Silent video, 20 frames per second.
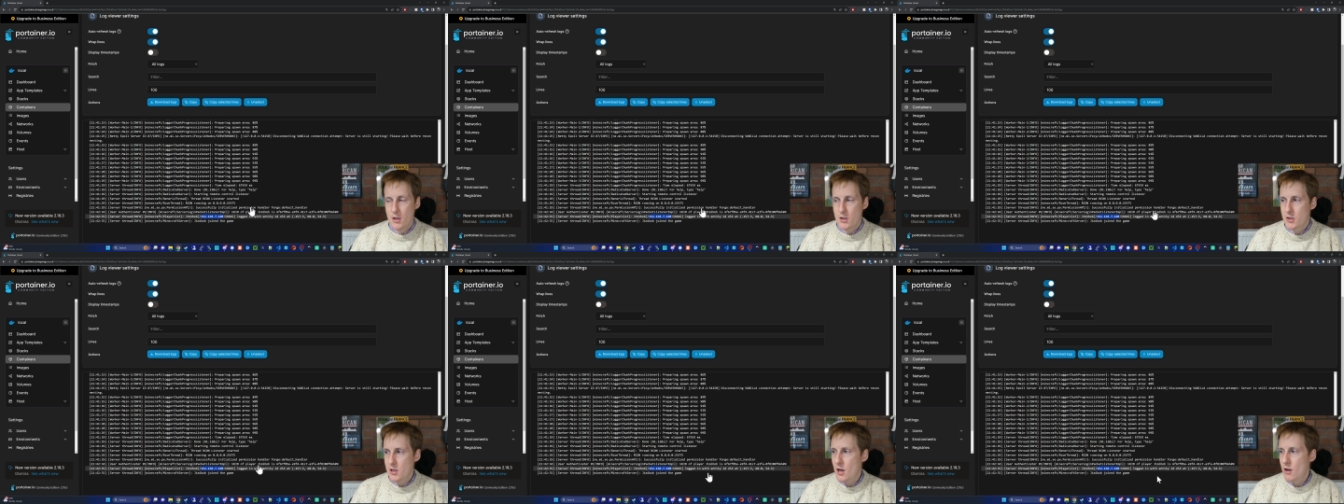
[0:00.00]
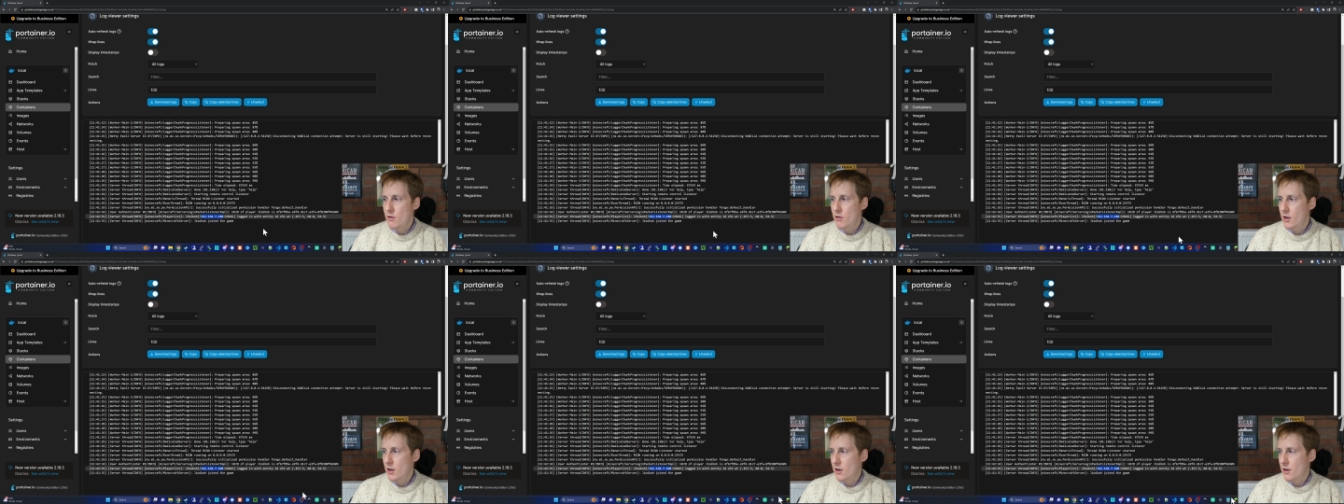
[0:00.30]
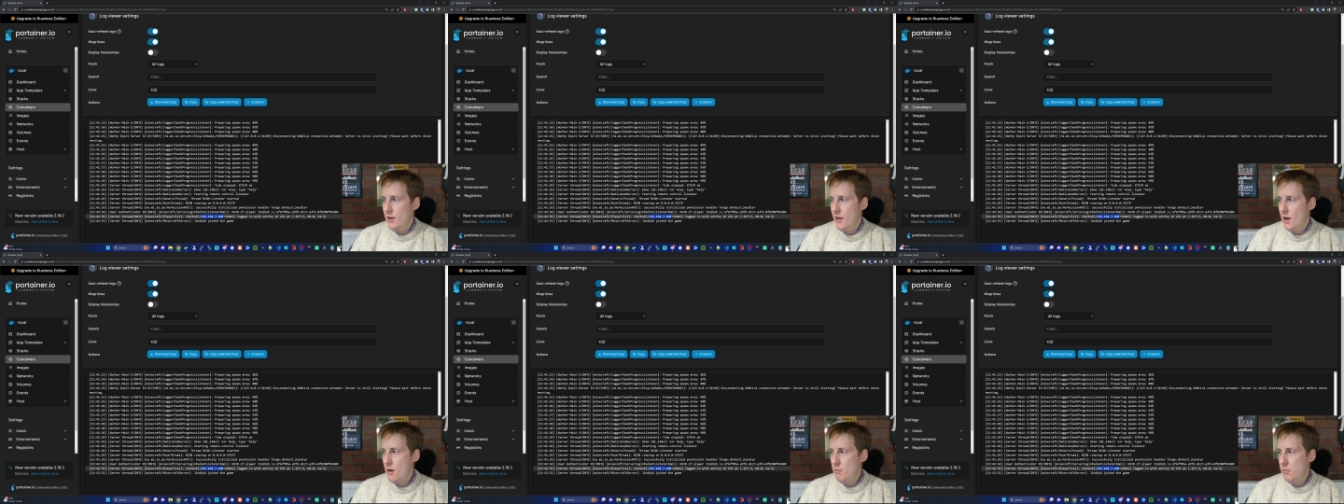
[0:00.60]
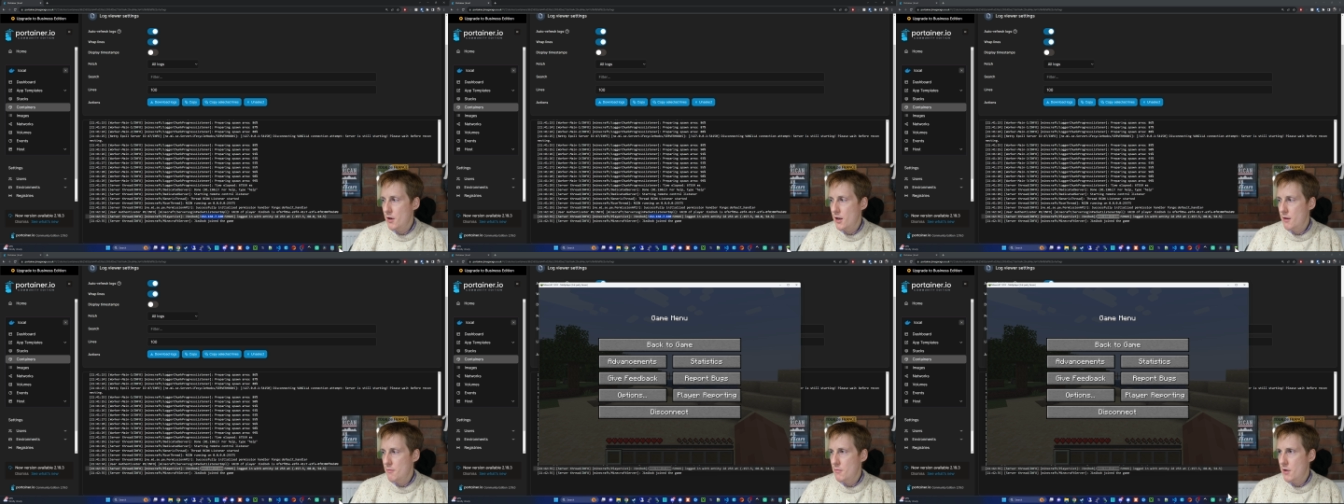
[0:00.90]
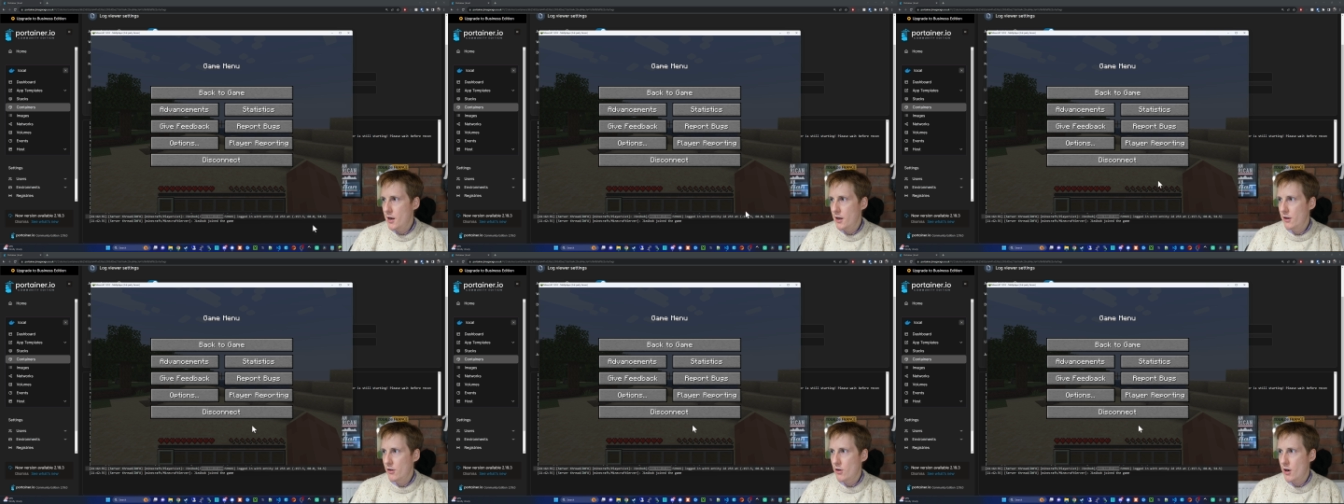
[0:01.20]
So you can now play
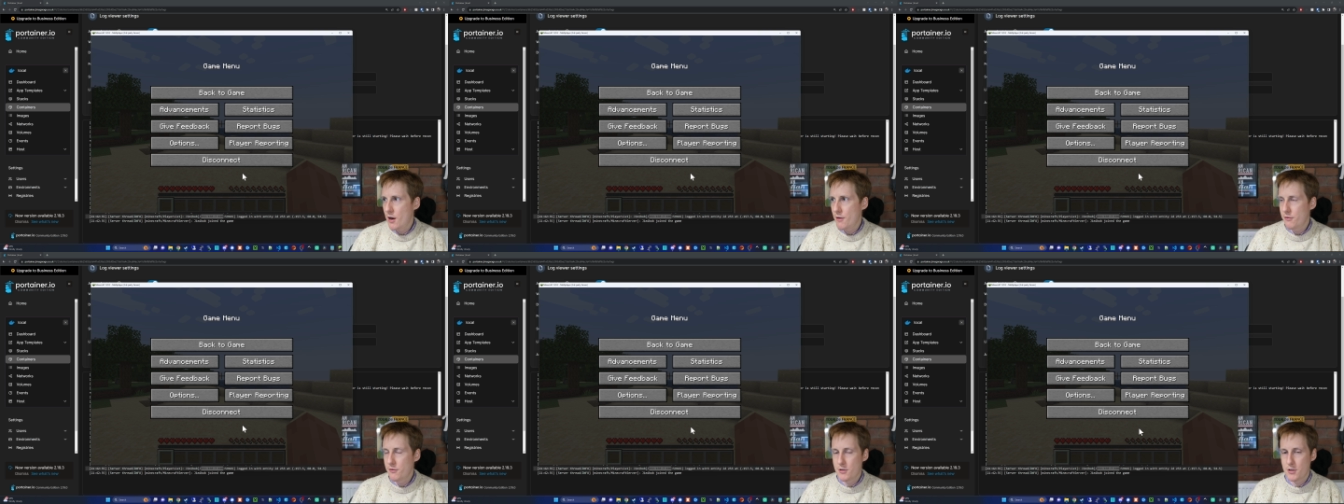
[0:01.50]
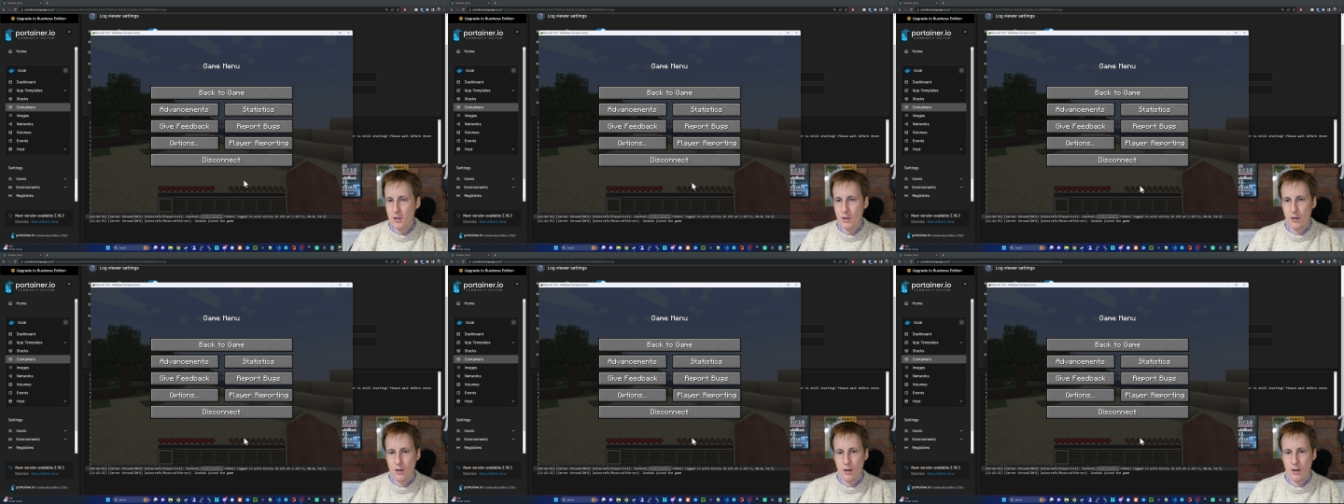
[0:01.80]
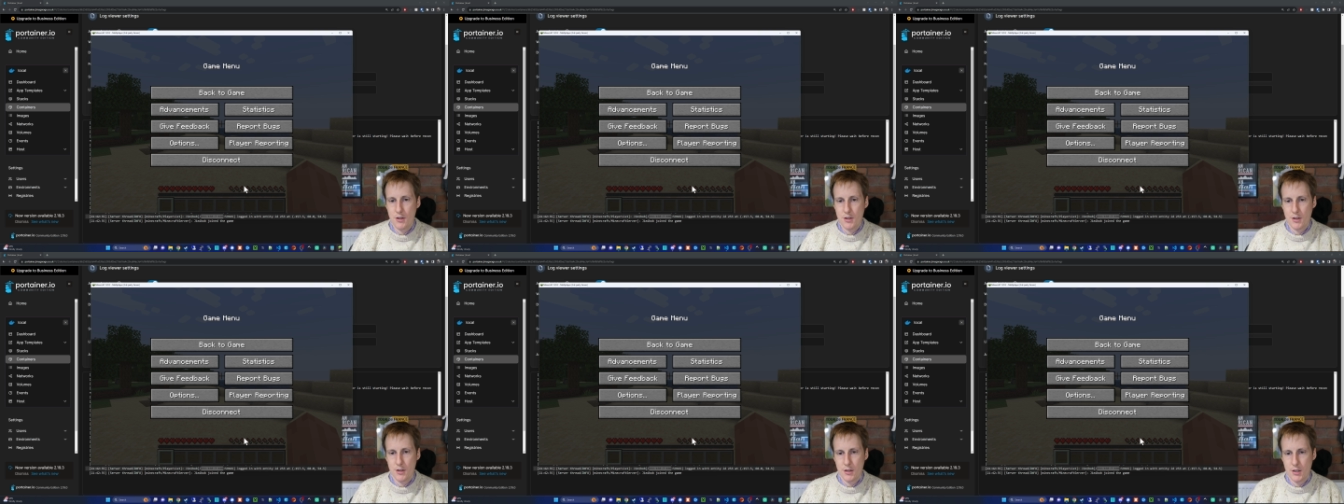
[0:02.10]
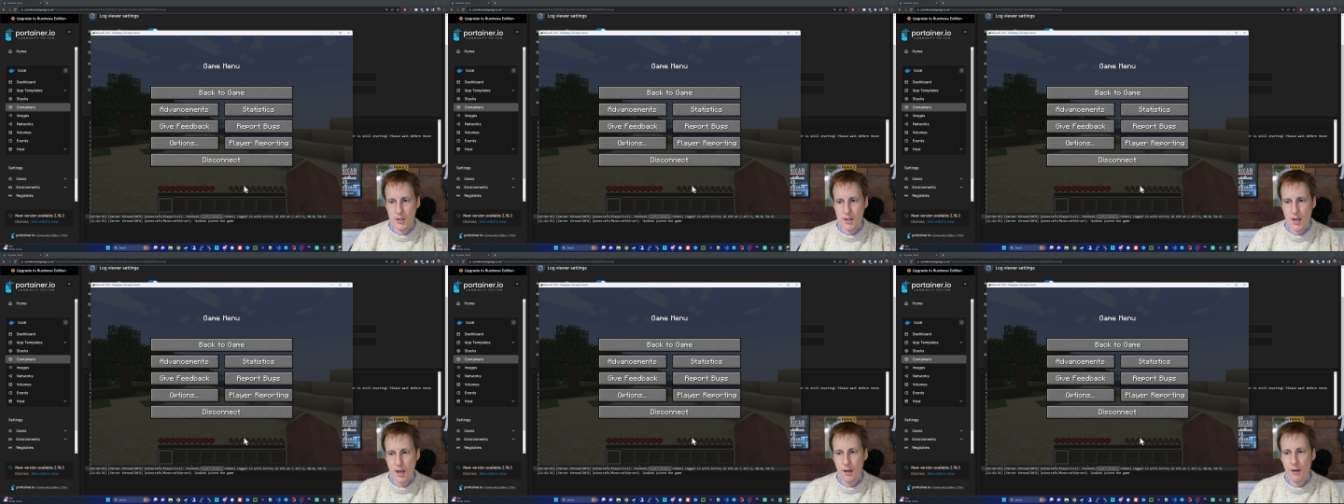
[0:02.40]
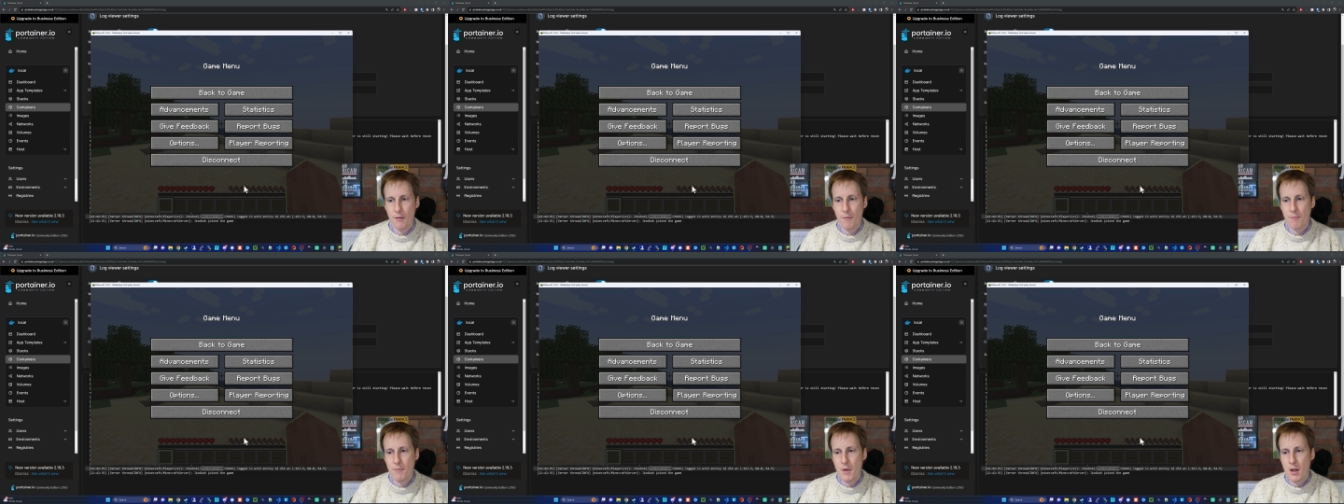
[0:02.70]
Minecraft to your heart's
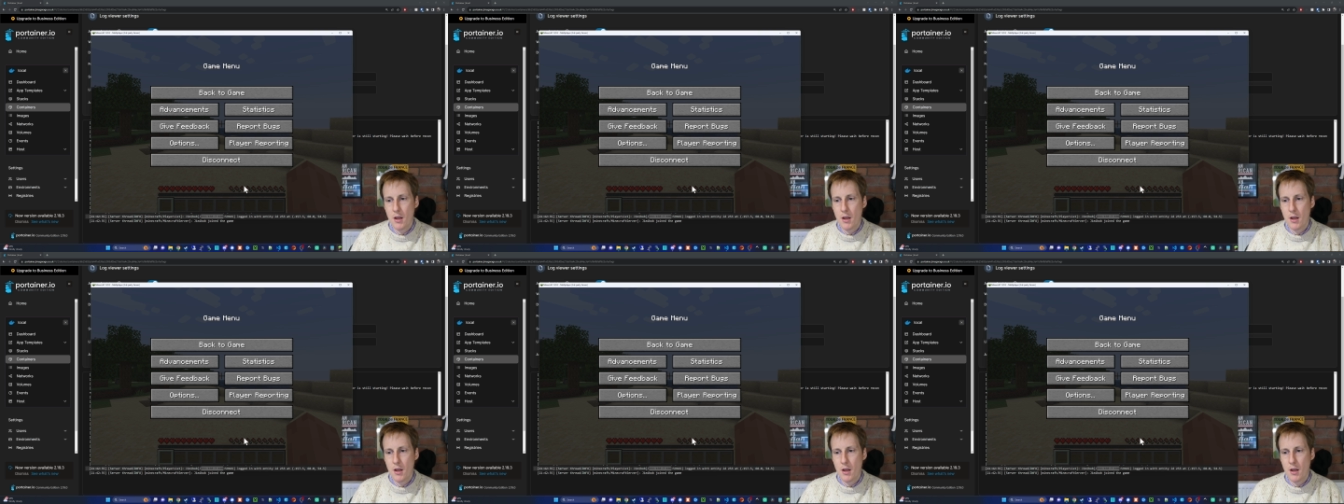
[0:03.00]
content.